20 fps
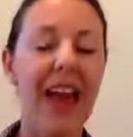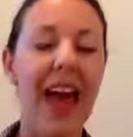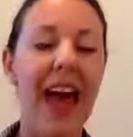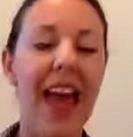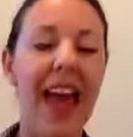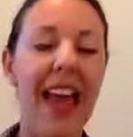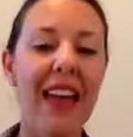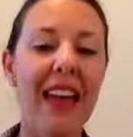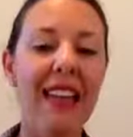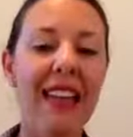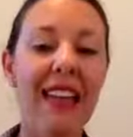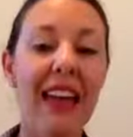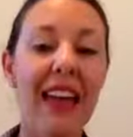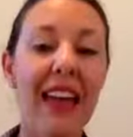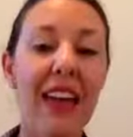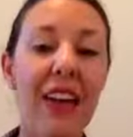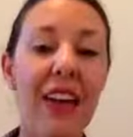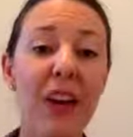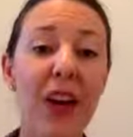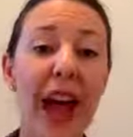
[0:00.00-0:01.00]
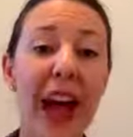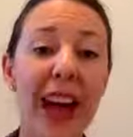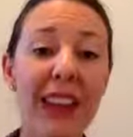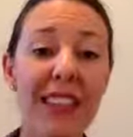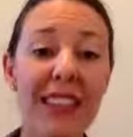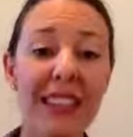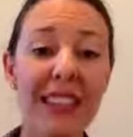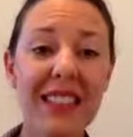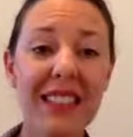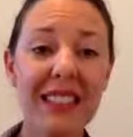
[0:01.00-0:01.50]
And,
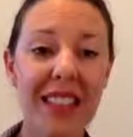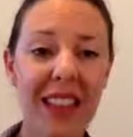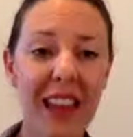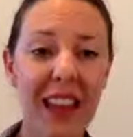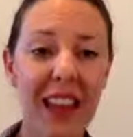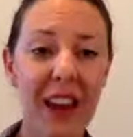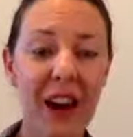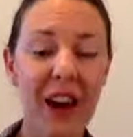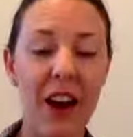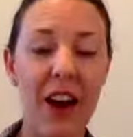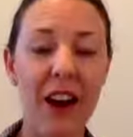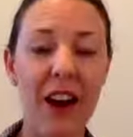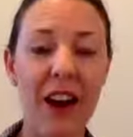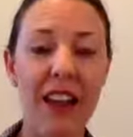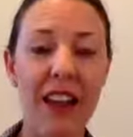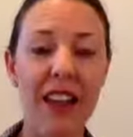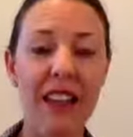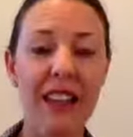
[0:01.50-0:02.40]
access to care